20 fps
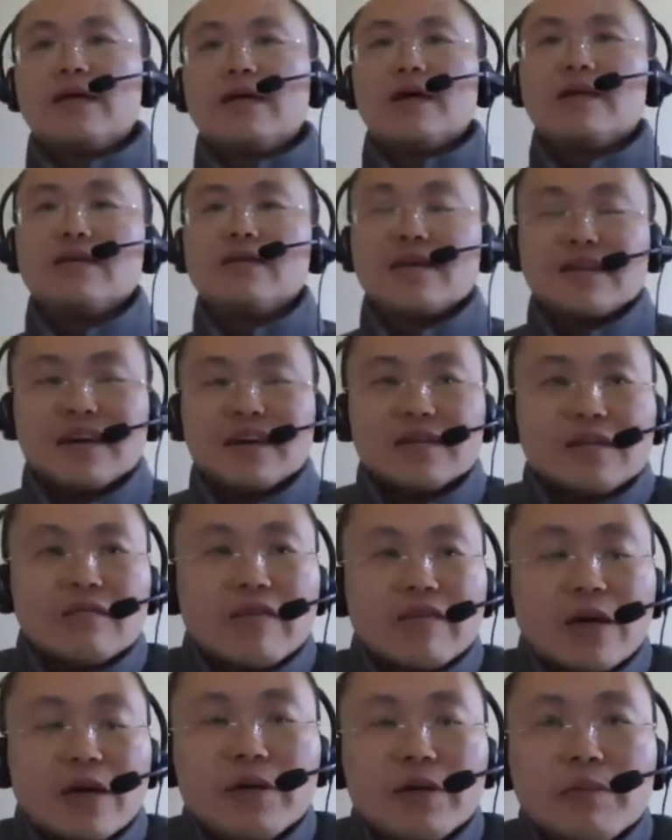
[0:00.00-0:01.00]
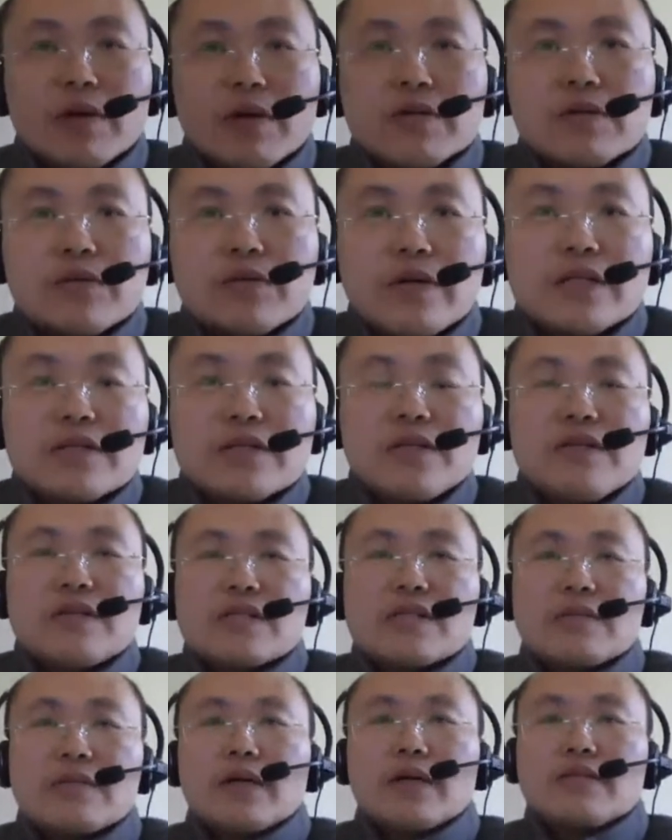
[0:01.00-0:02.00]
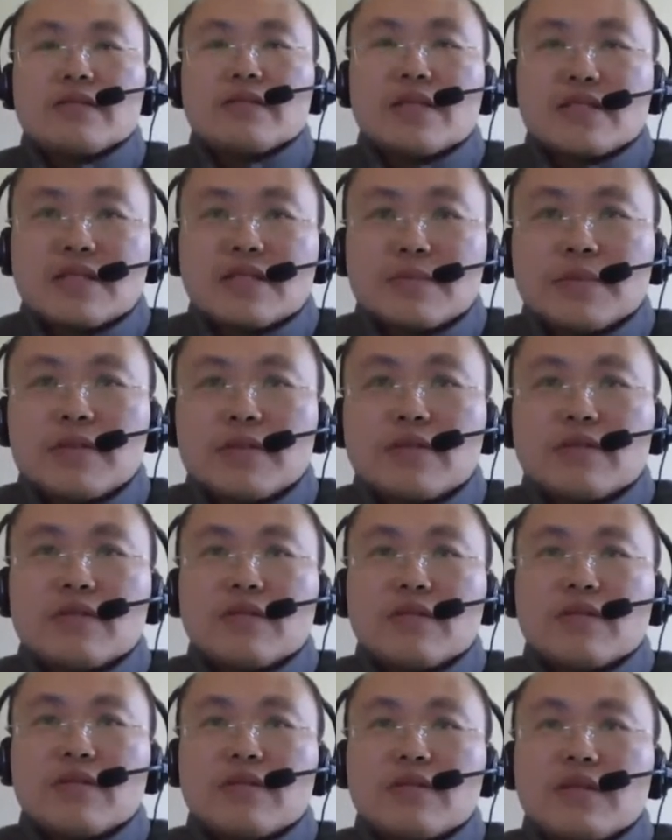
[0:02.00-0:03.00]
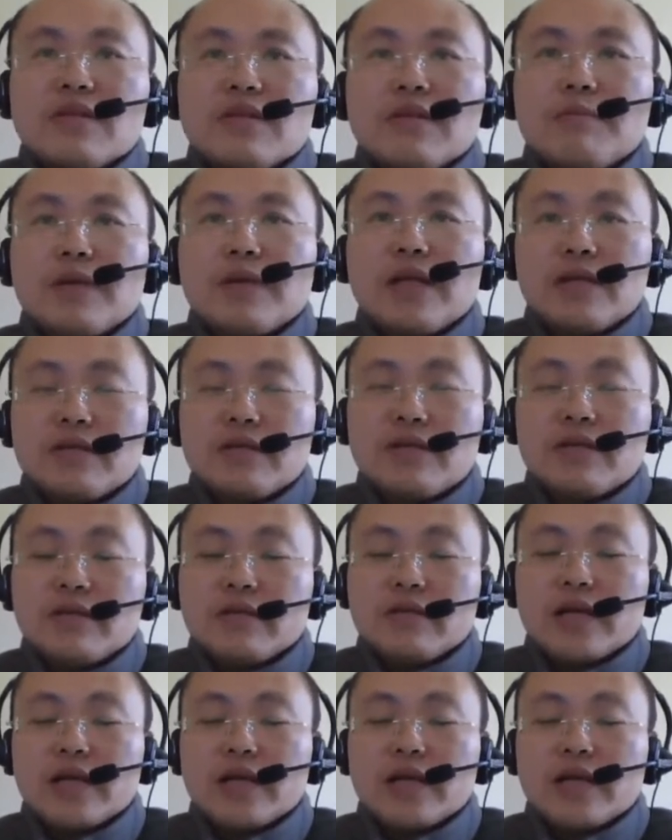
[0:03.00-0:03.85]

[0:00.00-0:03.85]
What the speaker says: And another very important question is about sustainability.